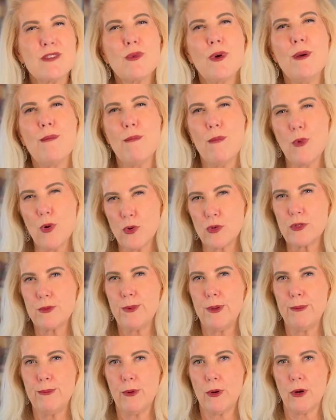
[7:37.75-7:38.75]
what most
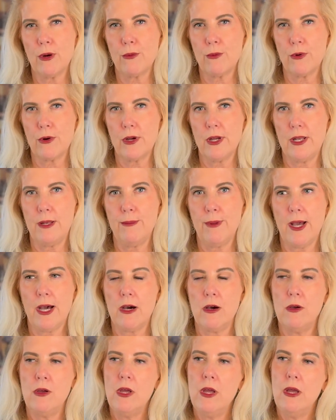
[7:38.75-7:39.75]
people are worried
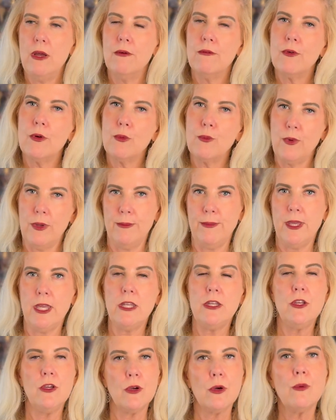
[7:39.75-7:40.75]
about. For
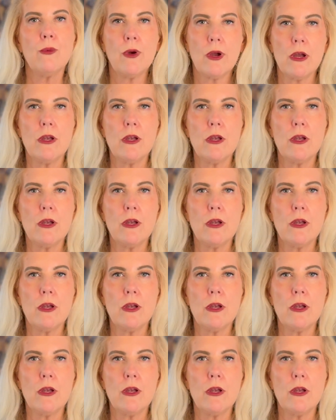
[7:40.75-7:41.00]
women, you can wear a